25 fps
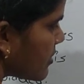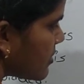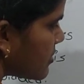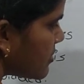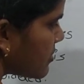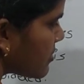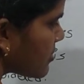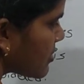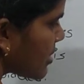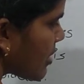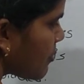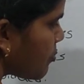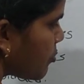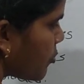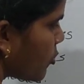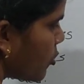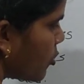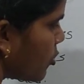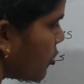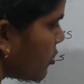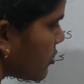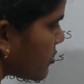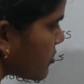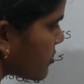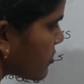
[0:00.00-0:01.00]

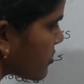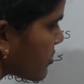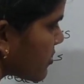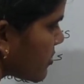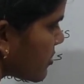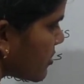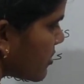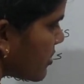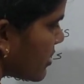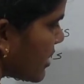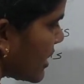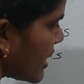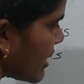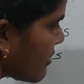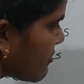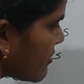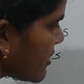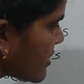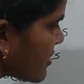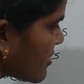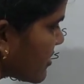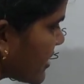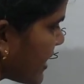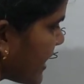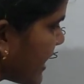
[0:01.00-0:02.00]
Suppose if the
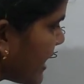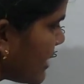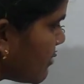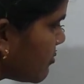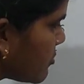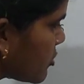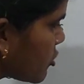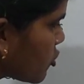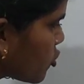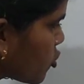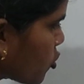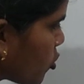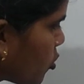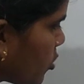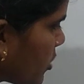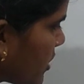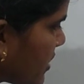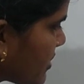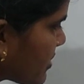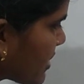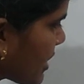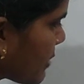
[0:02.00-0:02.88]
same stone is